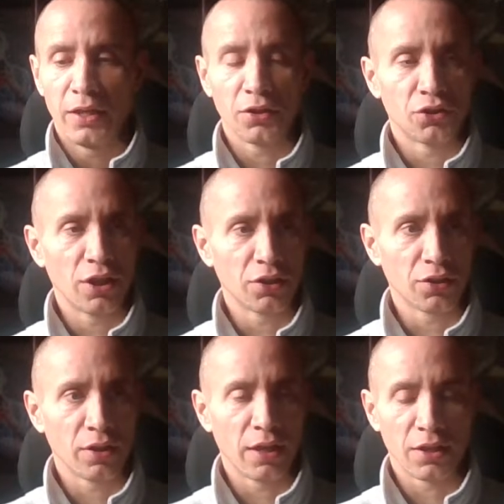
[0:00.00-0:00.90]
The
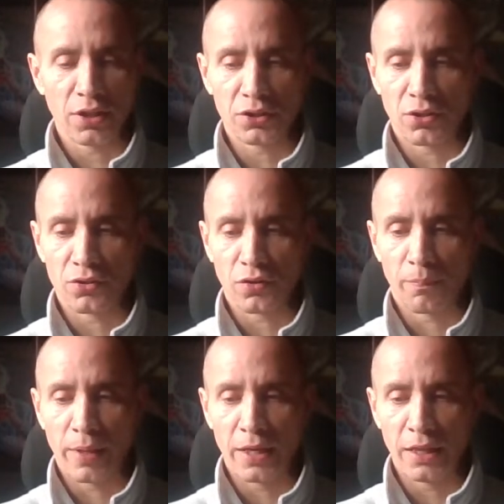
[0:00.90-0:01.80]
existence
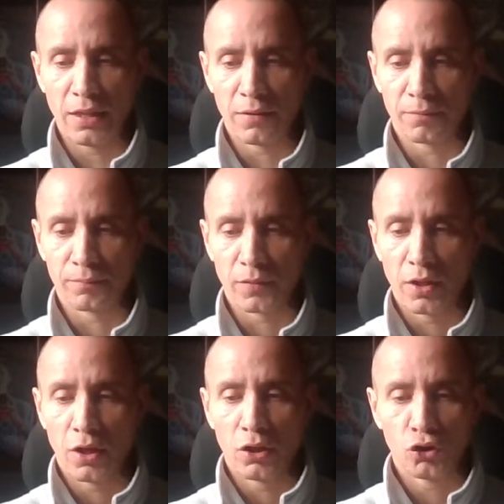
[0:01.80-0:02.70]
of many
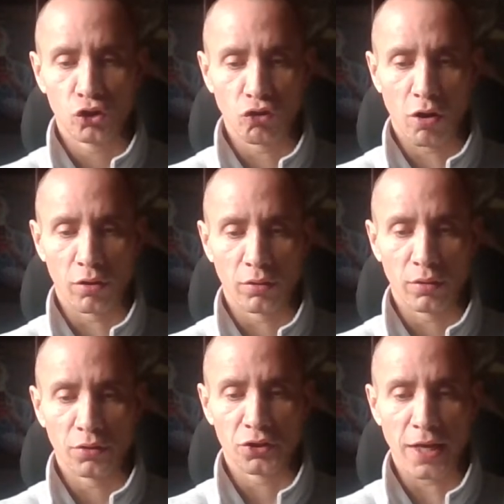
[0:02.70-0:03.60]
strong,
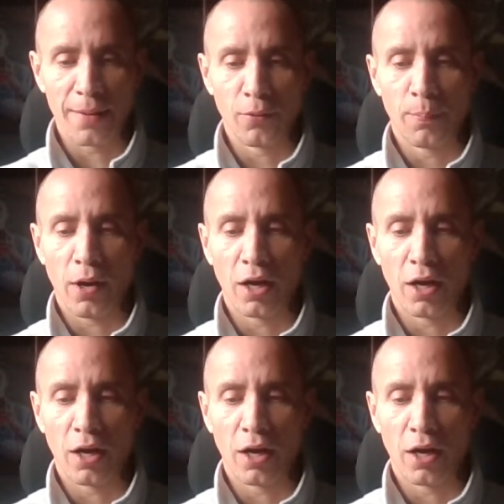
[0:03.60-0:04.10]
stable